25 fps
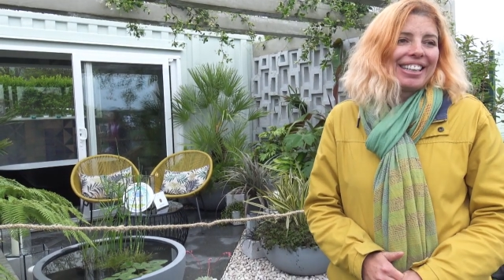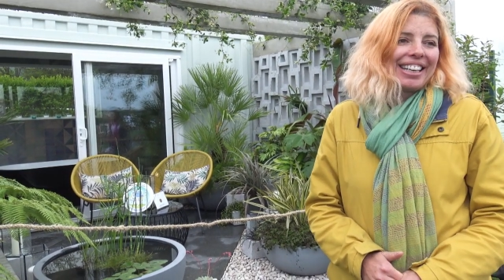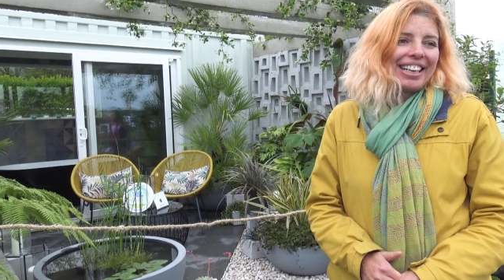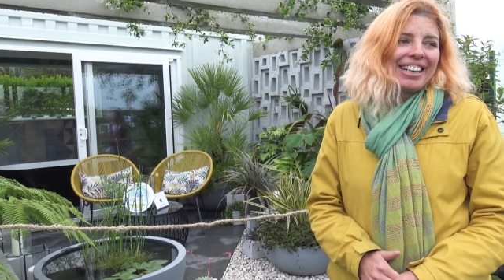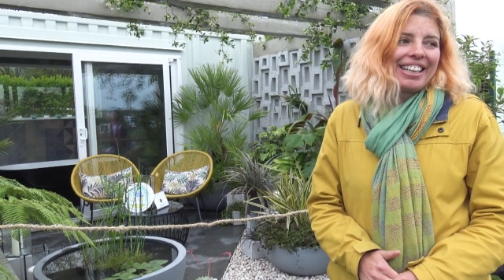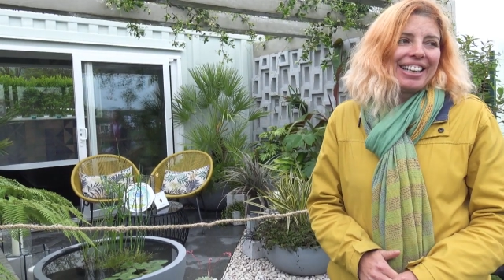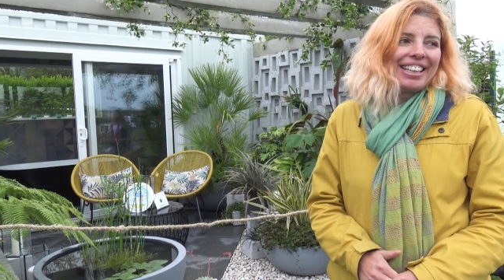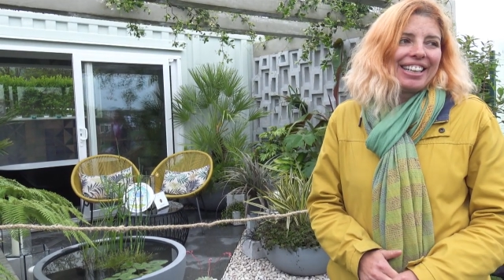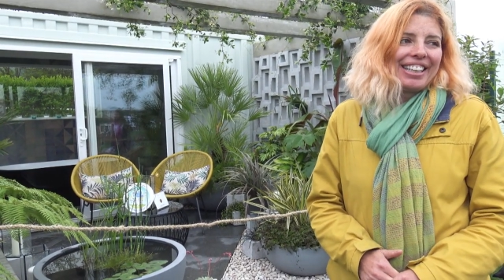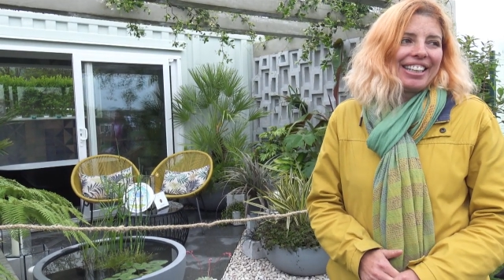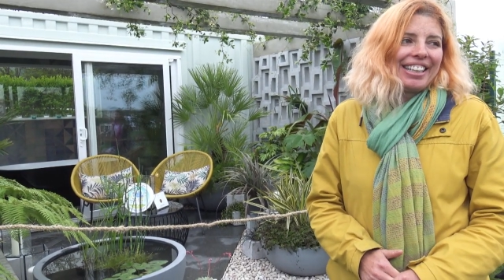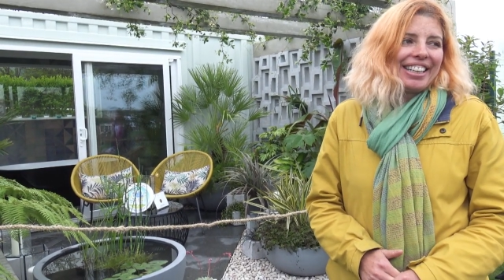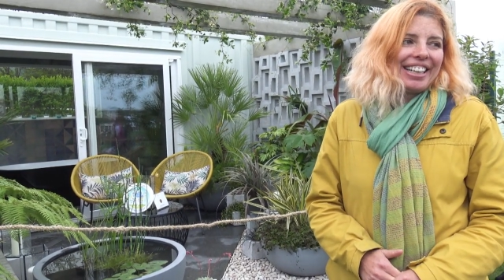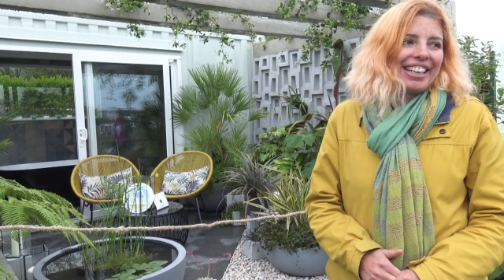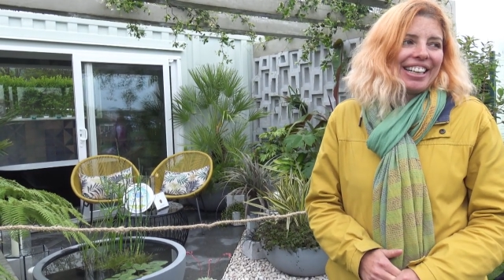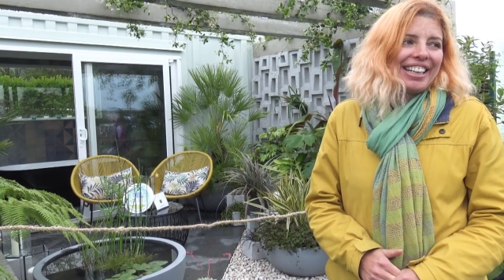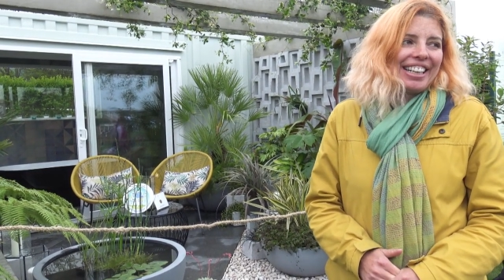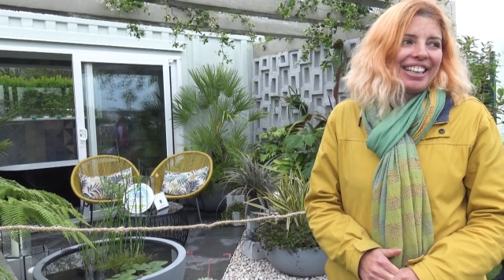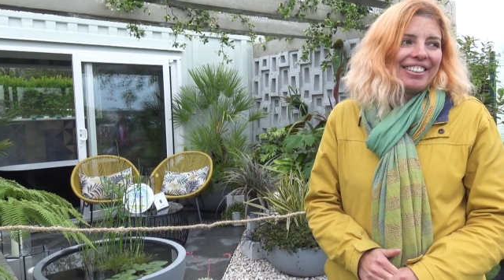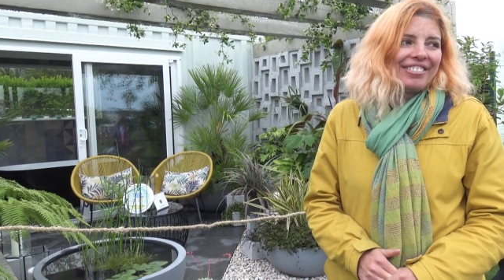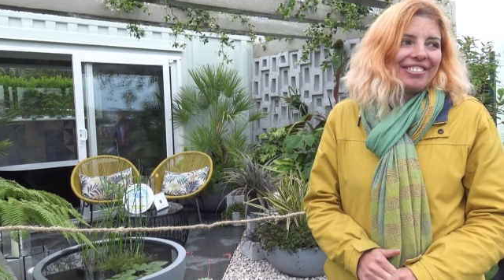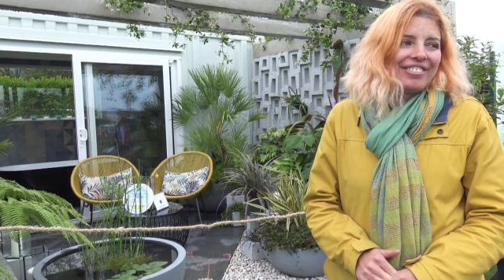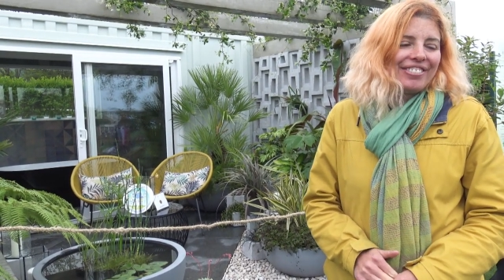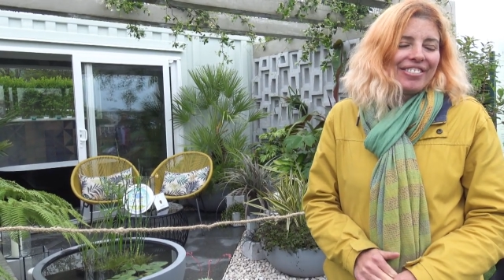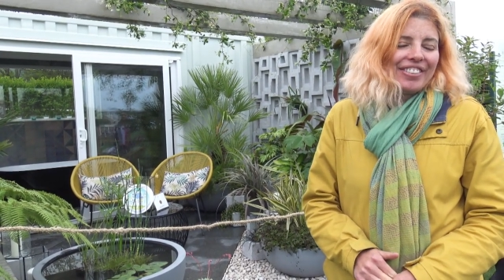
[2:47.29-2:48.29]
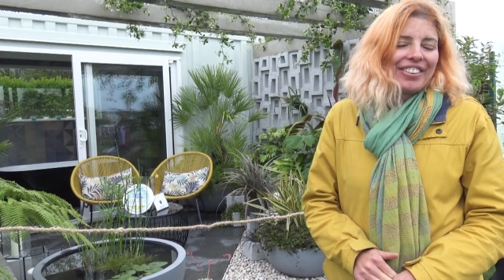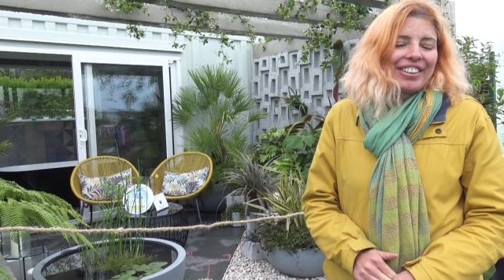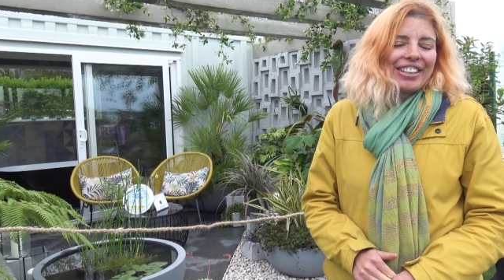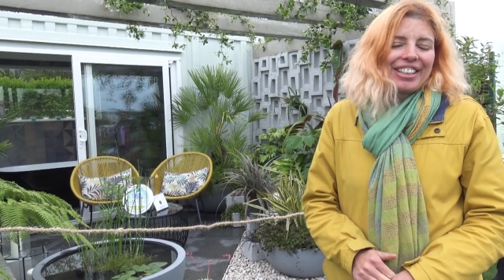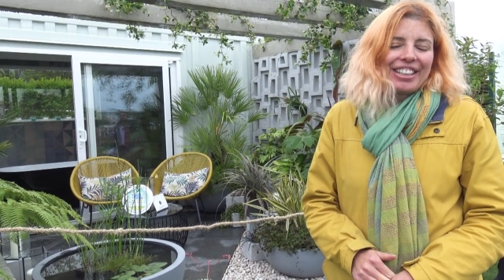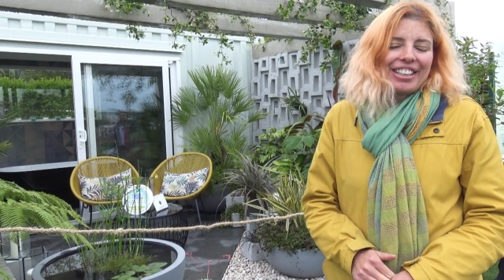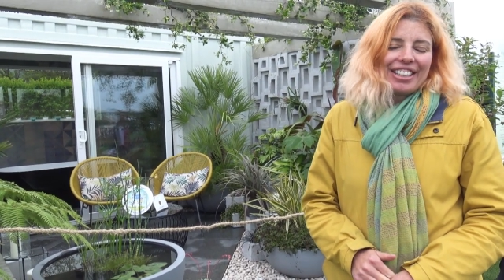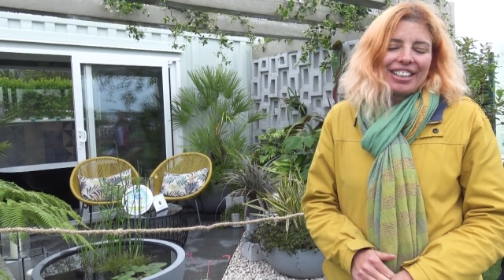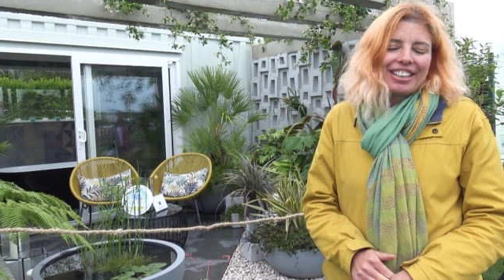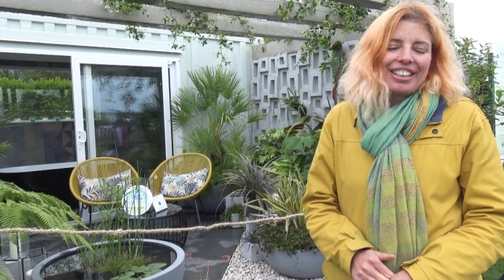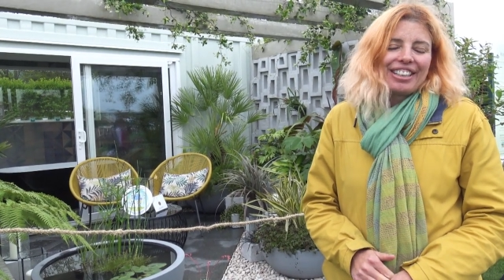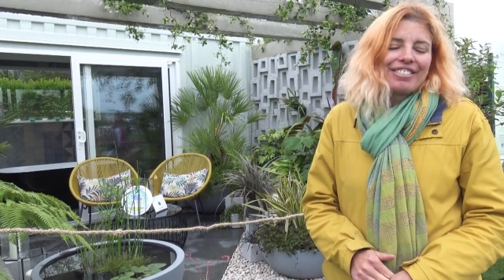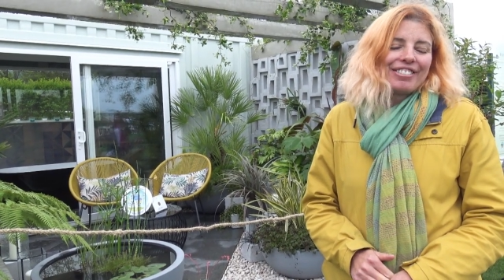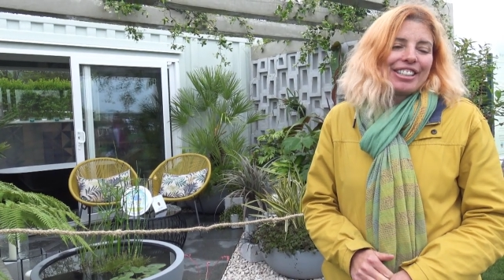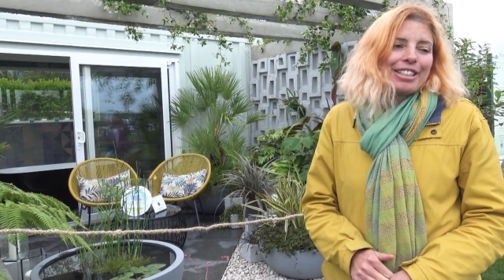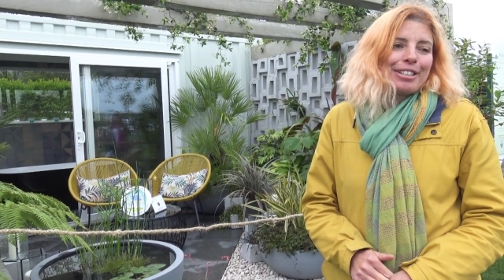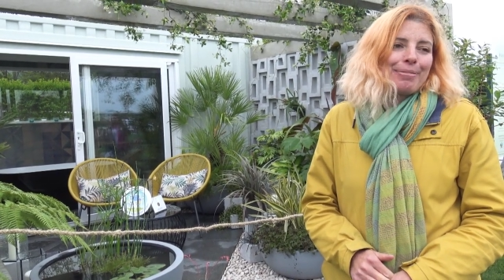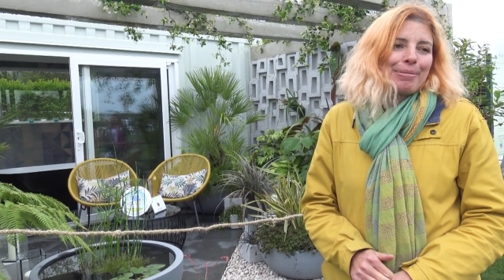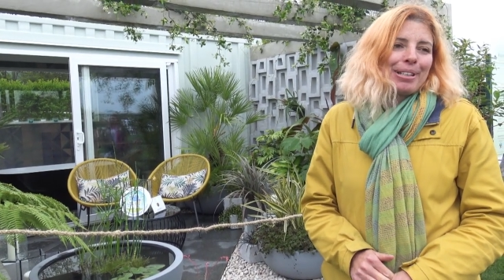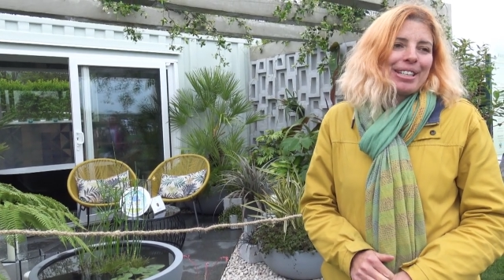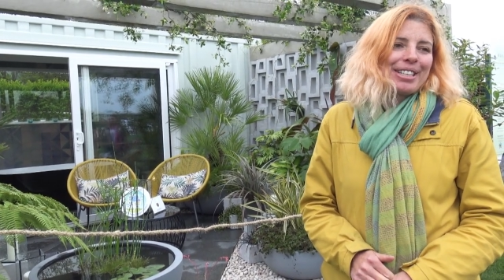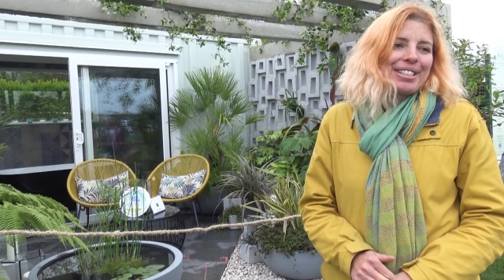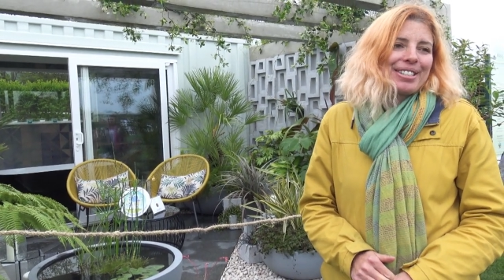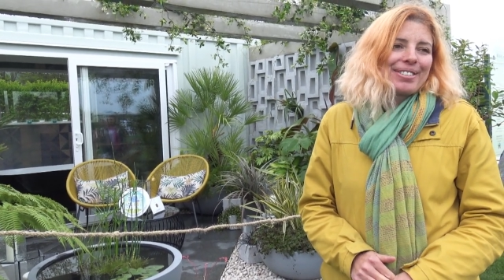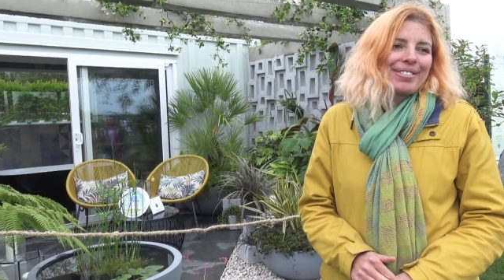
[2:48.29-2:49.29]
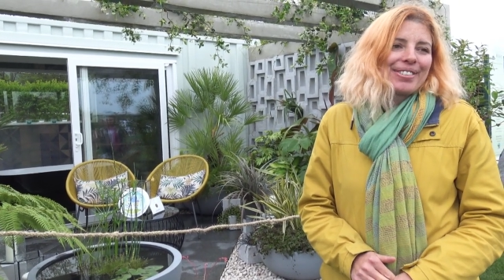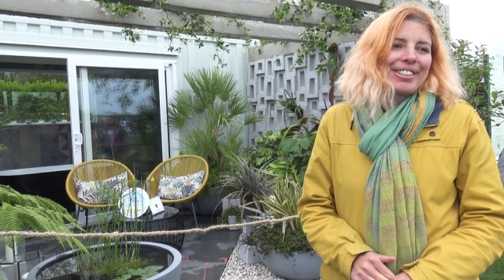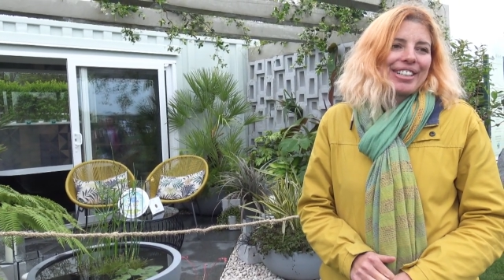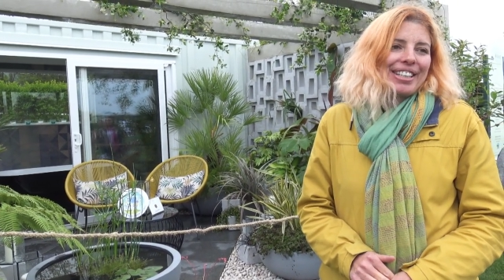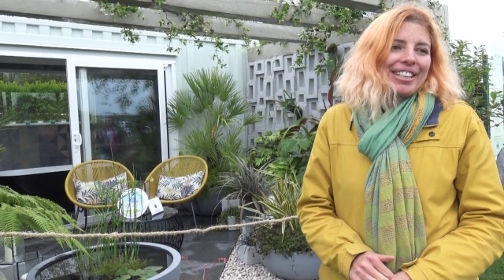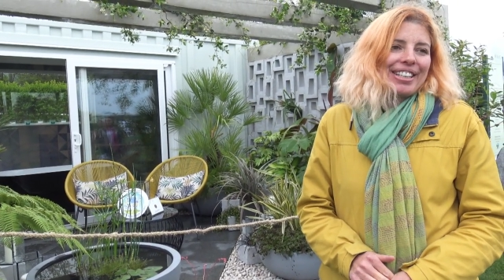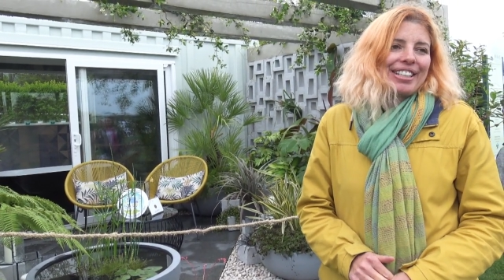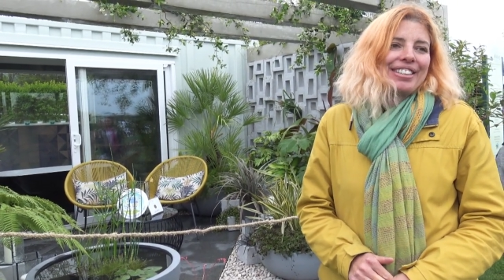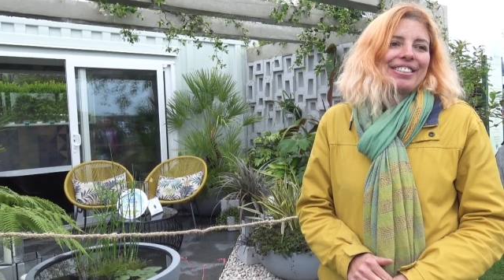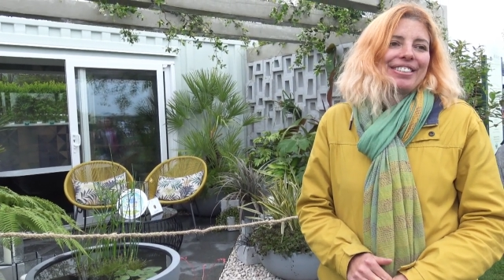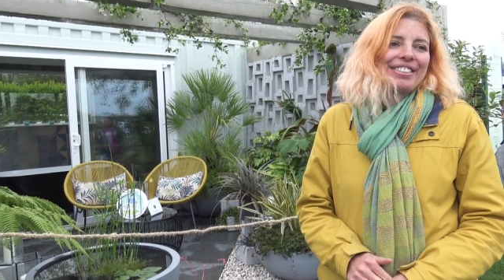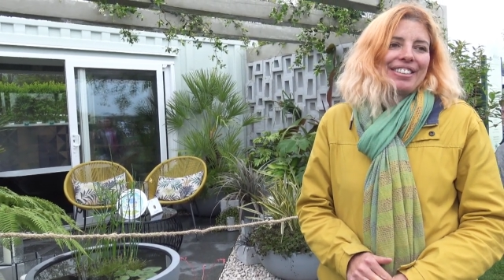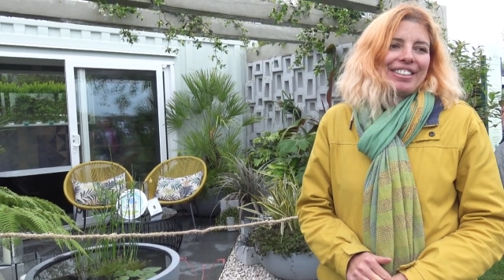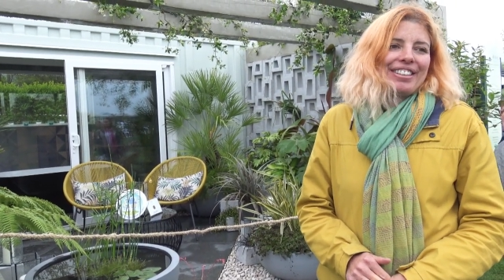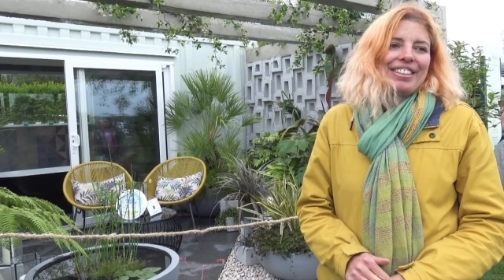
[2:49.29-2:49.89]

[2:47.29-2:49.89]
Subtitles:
and I'm really pleased with it.